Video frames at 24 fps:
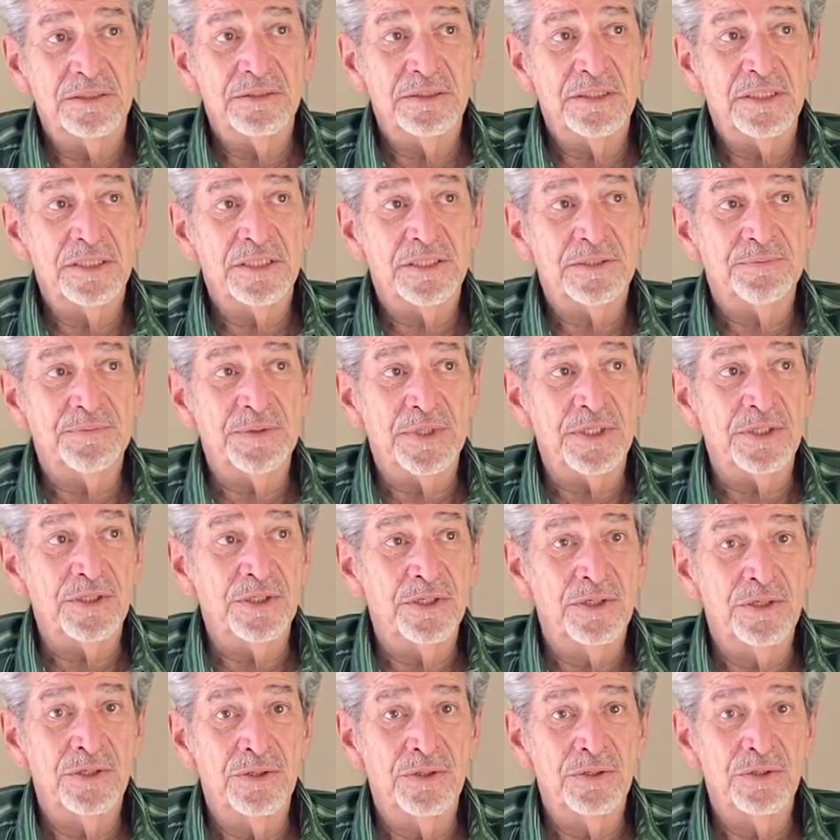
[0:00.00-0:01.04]
It's been
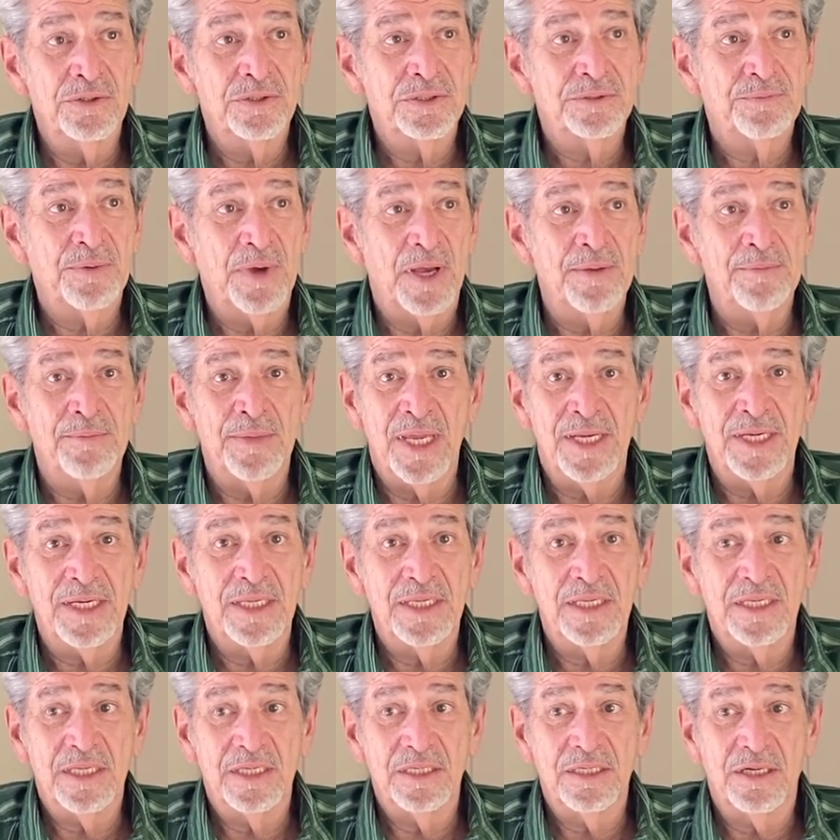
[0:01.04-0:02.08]
used by
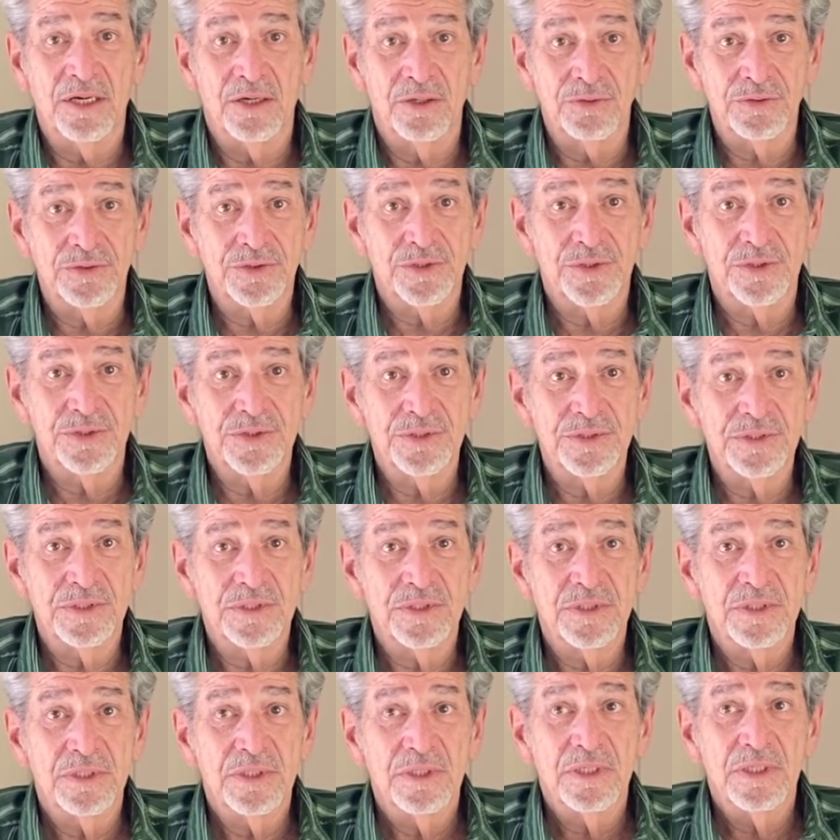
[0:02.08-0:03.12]
many cultures